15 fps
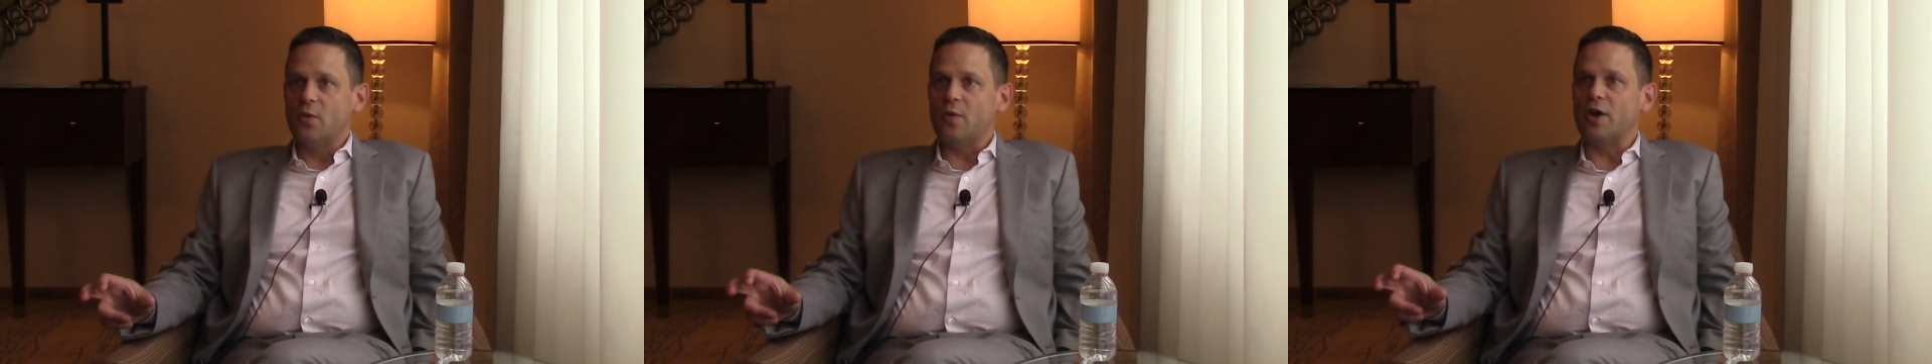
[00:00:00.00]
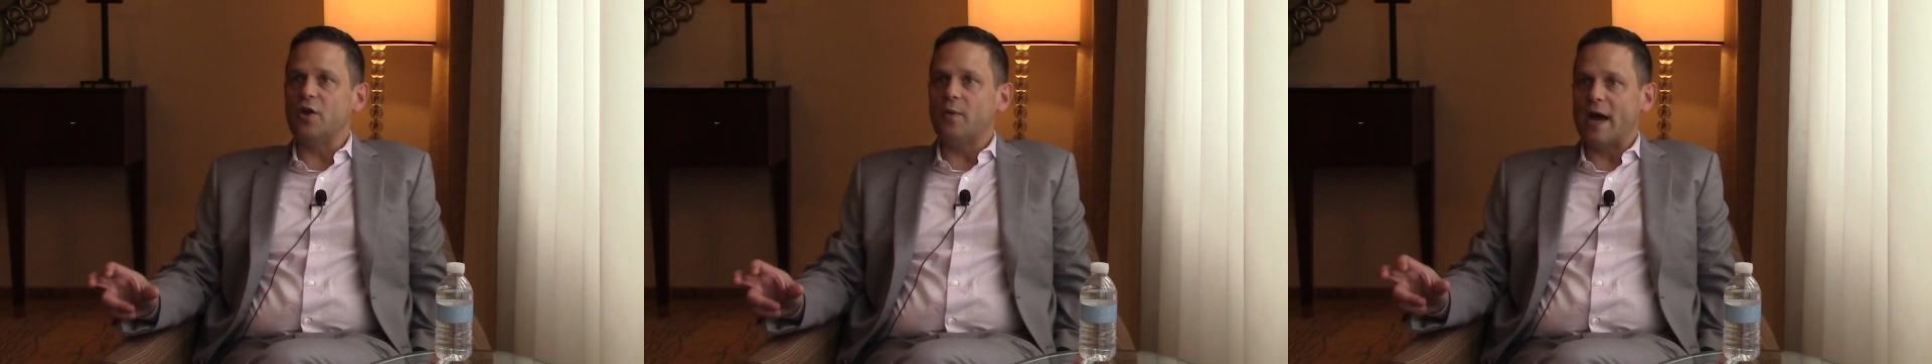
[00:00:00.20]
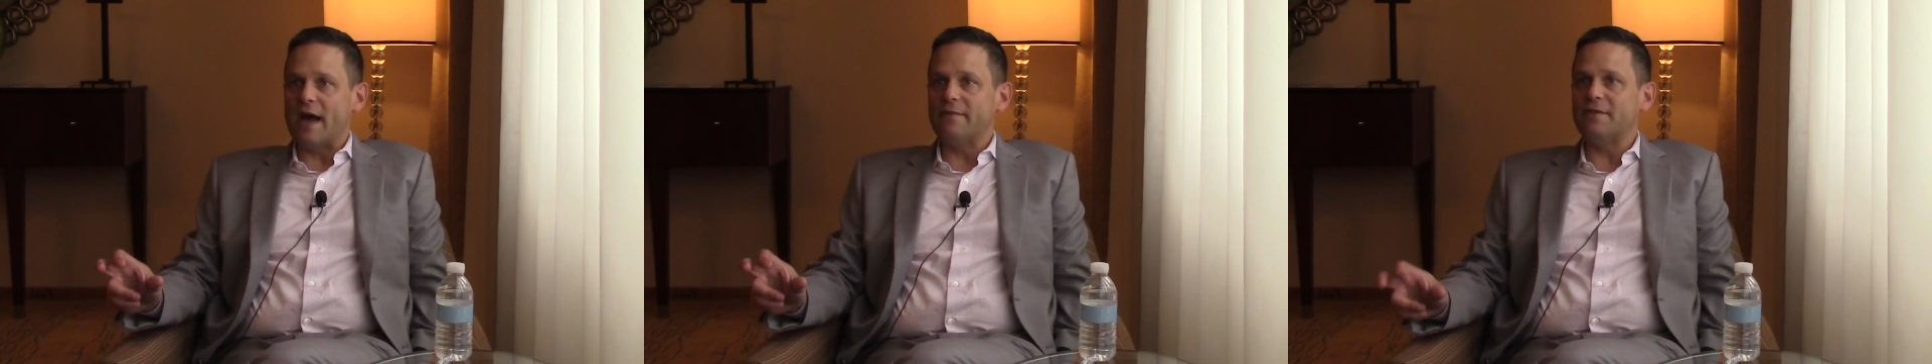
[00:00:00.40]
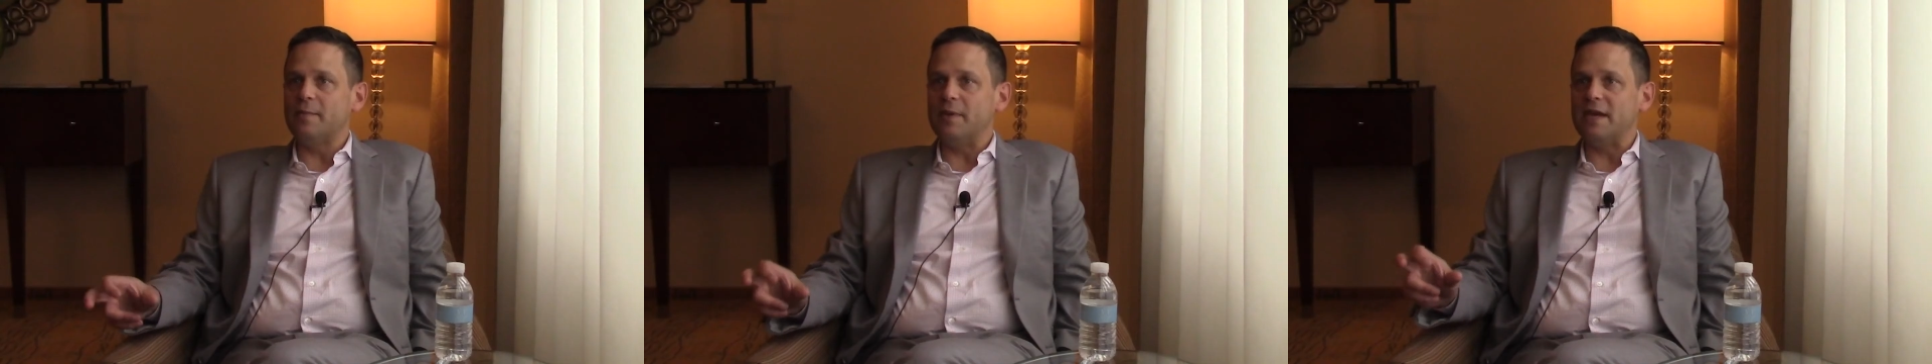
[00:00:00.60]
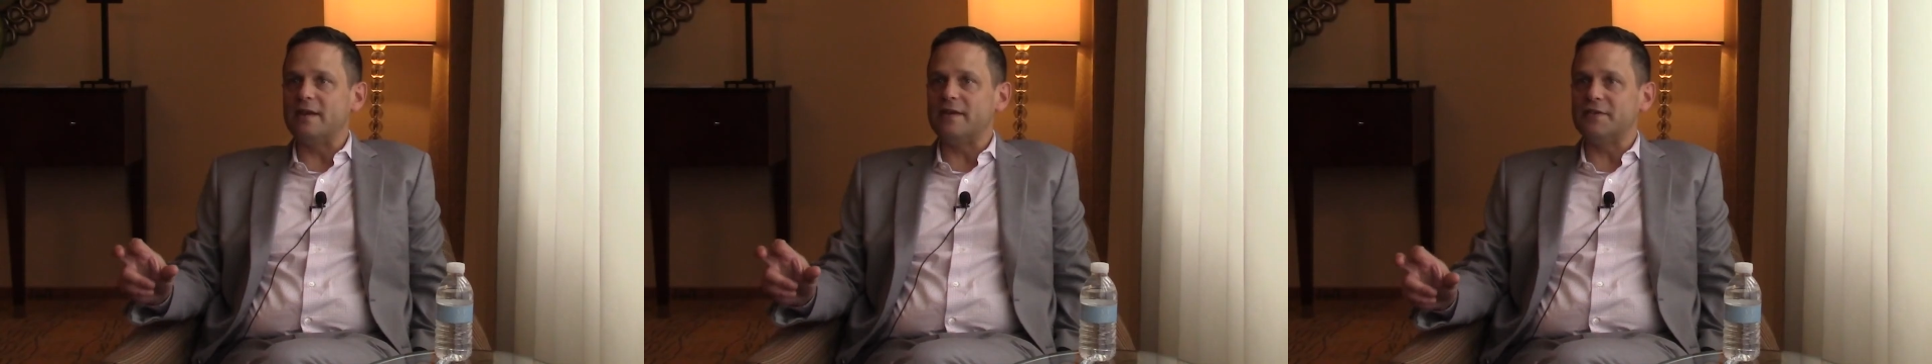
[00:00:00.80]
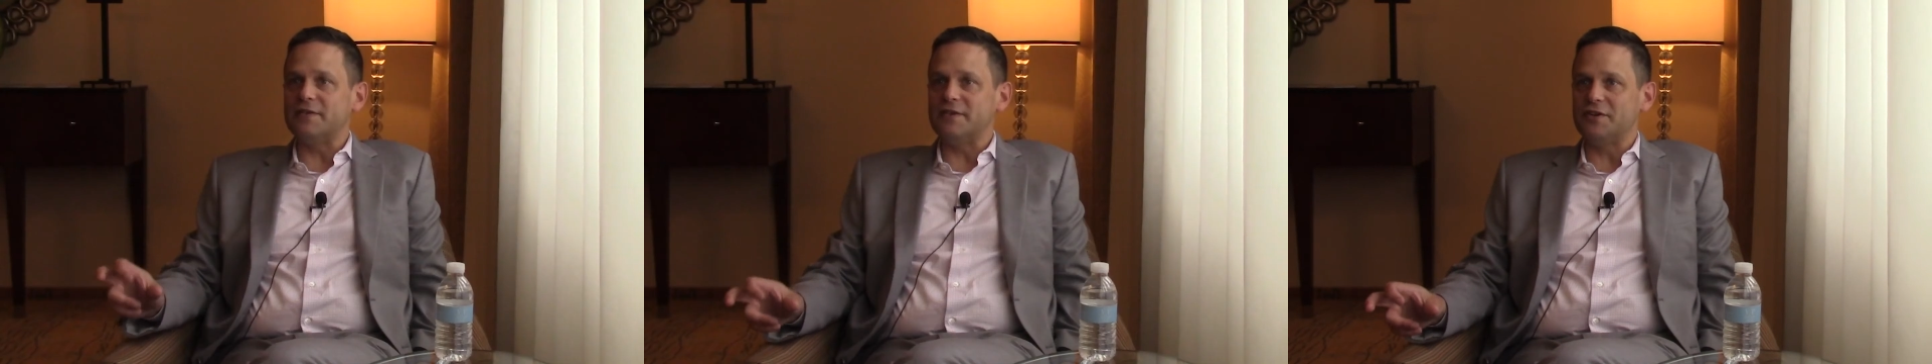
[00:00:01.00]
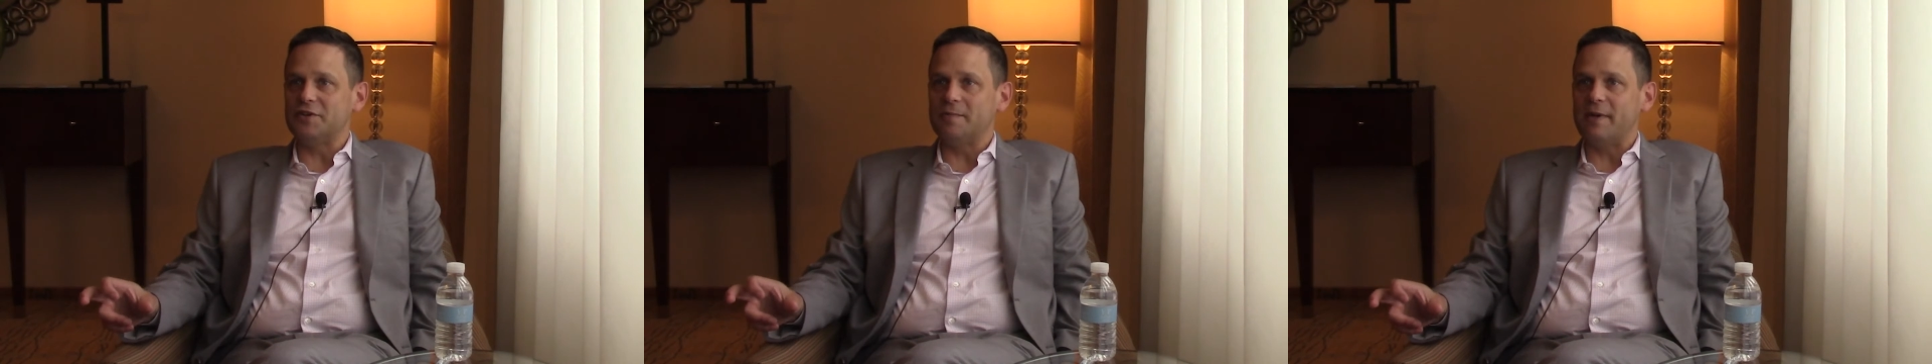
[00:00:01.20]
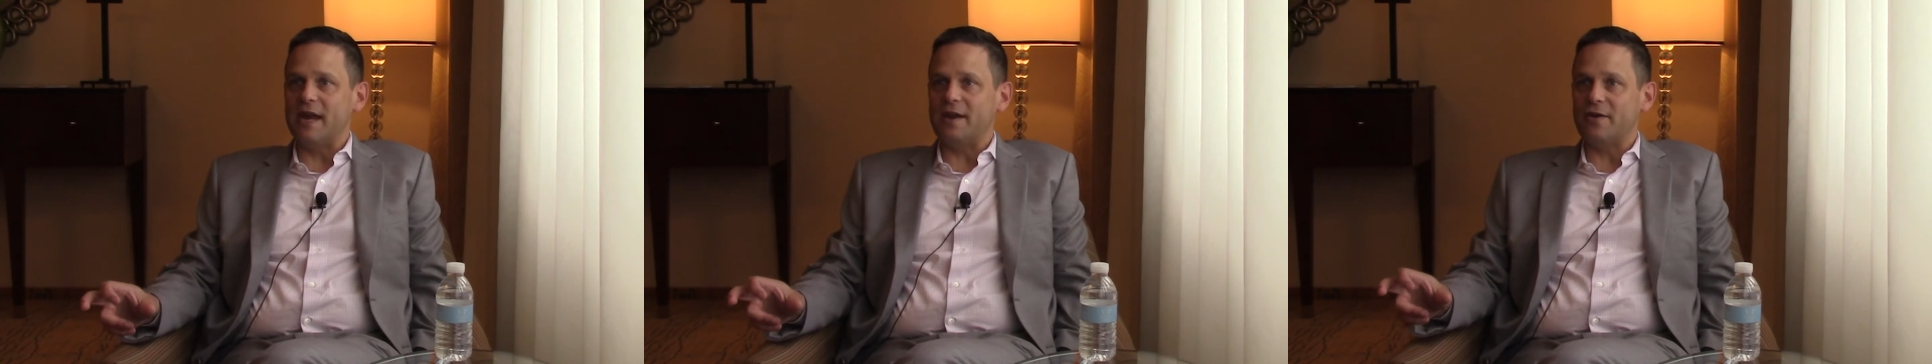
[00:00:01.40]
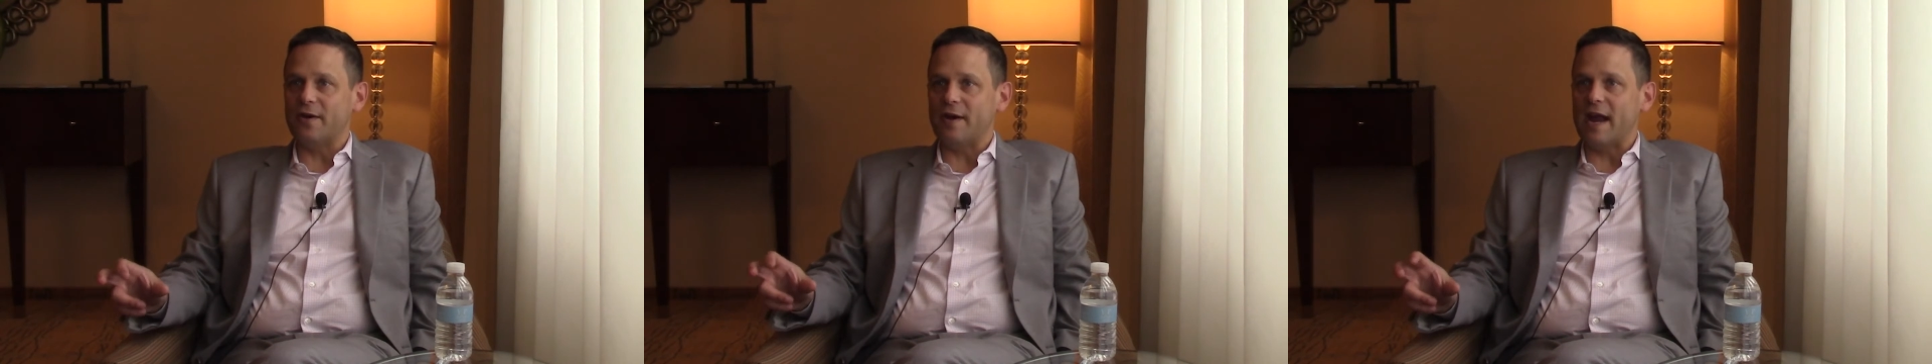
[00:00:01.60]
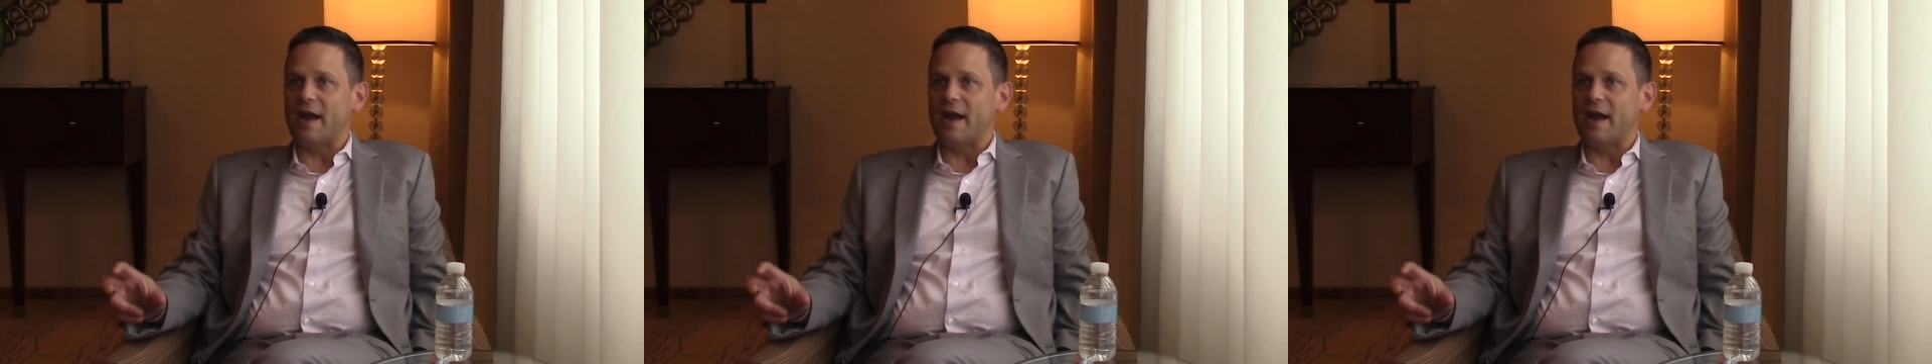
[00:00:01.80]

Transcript: where you have to be a decision maker